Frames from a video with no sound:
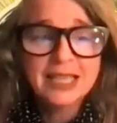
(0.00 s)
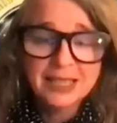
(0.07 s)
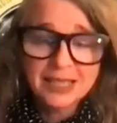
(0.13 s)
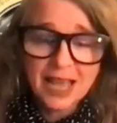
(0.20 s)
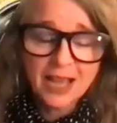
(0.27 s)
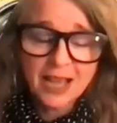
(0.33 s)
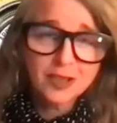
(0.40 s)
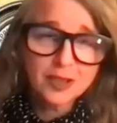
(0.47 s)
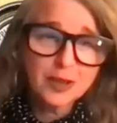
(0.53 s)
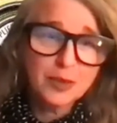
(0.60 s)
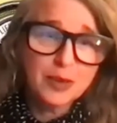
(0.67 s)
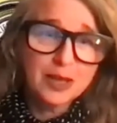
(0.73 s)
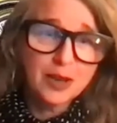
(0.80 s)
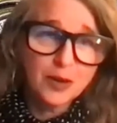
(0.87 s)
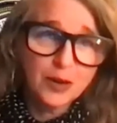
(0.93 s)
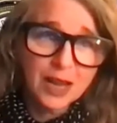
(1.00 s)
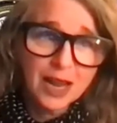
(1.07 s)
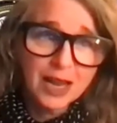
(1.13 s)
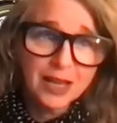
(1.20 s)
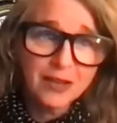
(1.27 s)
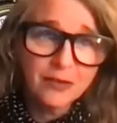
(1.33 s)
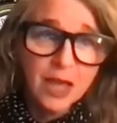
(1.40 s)
is actually being
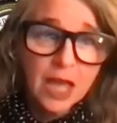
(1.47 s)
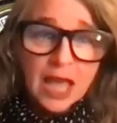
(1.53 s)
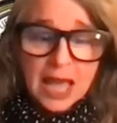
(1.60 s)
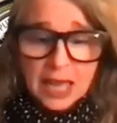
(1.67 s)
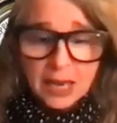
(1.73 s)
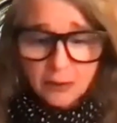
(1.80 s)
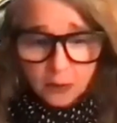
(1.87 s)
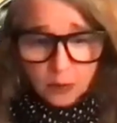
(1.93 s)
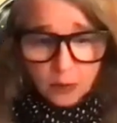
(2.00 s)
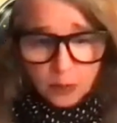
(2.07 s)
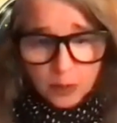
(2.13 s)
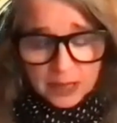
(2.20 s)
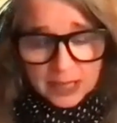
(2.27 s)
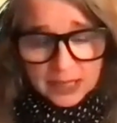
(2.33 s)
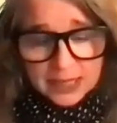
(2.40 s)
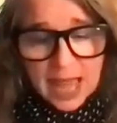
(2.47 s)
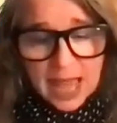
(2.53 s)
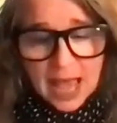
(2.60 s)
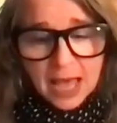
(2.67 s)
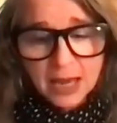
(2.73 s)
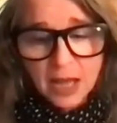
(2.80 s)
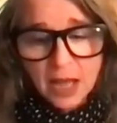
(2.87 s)
creative. And if you put this
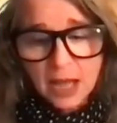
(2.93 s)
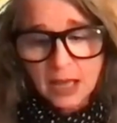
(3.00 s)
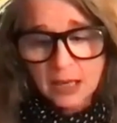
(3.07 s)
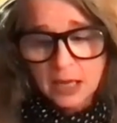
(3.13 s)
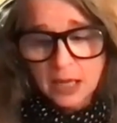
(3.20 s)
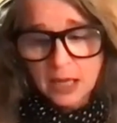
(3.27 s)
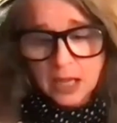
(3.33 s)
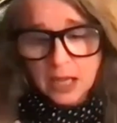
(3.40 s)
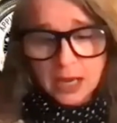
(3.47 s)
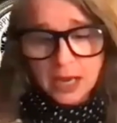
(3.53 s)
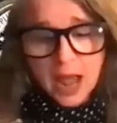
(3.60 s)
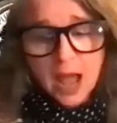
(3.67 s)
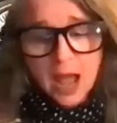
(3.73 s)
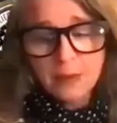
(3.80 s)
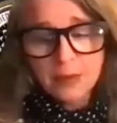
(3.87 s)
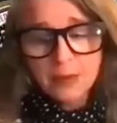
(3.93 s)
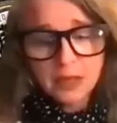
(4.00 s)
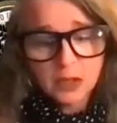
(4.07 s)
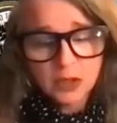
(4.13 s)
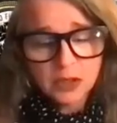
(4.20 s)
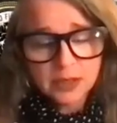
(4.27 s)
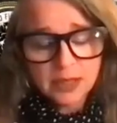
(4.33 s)
hat on, not
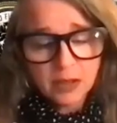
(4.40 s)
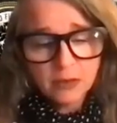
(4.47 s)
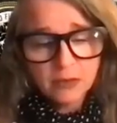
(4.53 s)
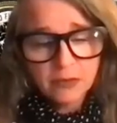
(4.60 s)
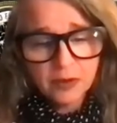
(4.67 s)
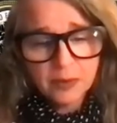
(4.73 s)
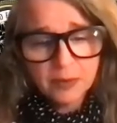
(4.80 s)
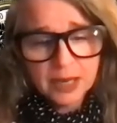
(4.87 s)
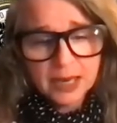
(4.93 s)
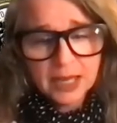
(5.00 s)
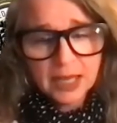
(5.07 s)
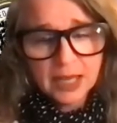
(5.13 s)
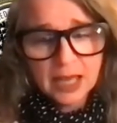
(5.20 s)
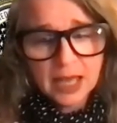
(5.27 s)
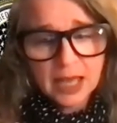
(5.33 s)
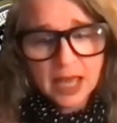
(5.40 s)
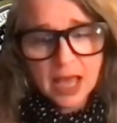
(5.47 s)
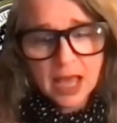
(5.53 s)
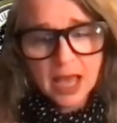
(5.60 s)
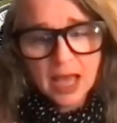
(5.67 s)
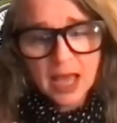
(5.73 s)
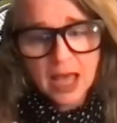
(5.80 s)
being yourself for a minute,
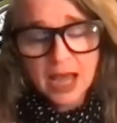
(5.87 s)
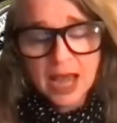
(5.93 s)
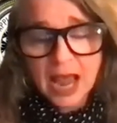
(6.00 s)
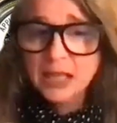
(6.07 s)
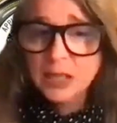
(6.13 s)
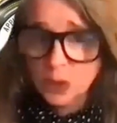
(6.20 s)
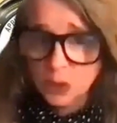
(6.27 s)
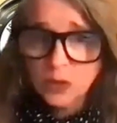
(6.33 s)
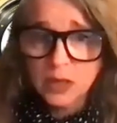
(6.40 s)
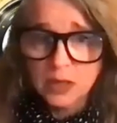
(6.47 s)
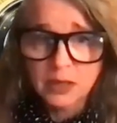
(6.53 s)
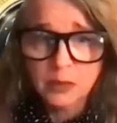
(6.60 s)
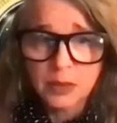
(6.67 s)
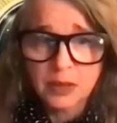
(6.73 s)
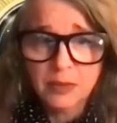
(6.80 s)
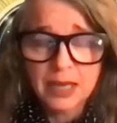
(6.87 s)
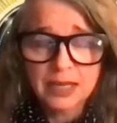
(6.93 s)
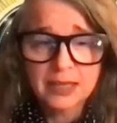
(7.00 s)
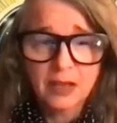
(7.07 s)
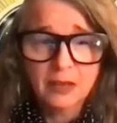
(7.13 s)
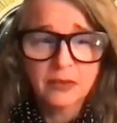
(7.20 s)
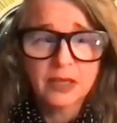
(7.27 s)
and I do this with
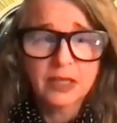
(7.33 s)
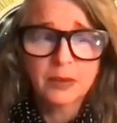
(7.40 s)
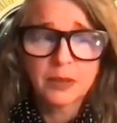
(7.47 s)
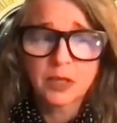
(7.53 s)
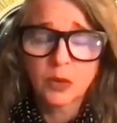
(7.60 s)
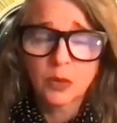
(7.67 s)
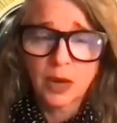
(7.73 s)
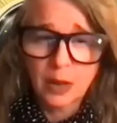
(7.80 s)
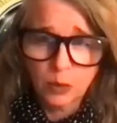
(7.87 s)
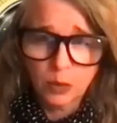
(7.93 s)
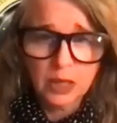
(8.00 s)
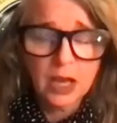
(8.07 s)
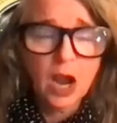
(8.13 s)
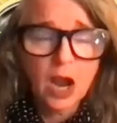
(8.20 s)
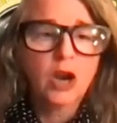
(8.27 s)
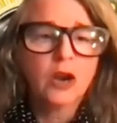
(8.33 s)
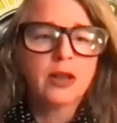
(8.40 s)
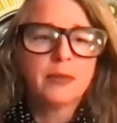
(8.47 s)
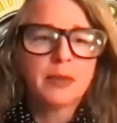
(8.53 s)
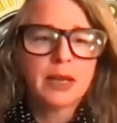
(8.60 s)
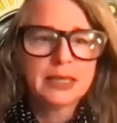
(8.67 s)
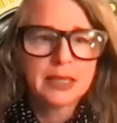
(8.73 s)
myself, especially when I'm really
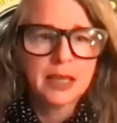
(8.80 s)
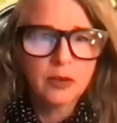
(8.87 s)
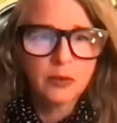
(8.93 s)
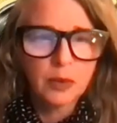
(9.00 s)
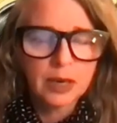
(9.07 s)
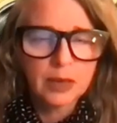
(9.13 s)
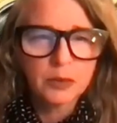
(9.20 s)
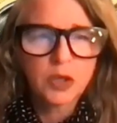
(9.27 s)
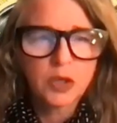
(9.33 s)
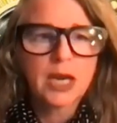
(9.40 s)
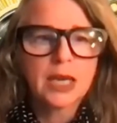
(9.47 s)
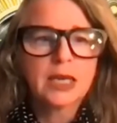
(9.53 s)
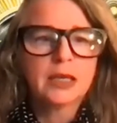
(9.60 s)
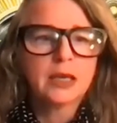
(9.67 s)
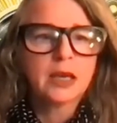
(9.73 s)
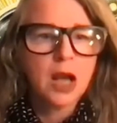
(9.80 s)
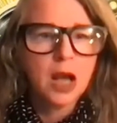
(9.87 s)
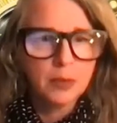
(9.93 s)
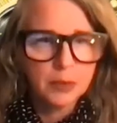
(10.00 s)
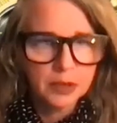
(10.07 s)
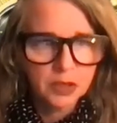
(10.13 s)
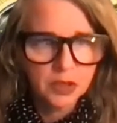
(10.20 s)
hard on myself, when I'm trying to
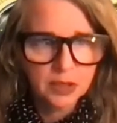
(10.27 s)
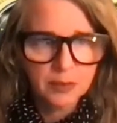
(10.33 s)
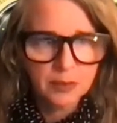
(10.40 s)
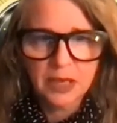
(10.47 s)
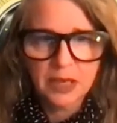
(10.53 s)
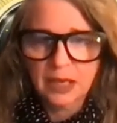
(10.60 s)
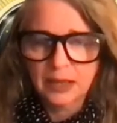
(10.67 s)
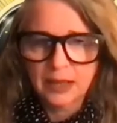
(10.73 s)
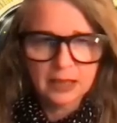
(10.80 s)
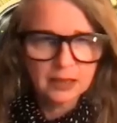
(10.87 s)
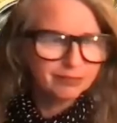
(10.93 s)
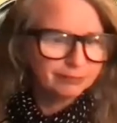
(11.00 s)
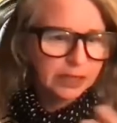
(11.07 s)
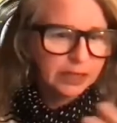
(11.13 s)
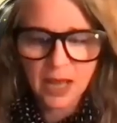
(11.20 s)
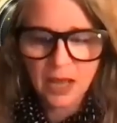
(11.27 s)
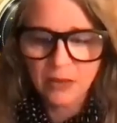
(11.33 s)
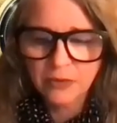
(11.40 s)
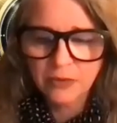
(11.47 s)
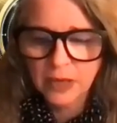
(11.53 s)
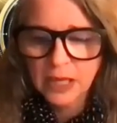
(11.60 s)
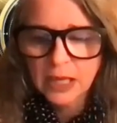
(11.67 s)
accomplish something that's
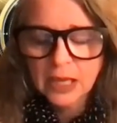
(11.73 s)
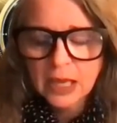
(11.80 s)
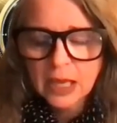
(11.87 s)
tough,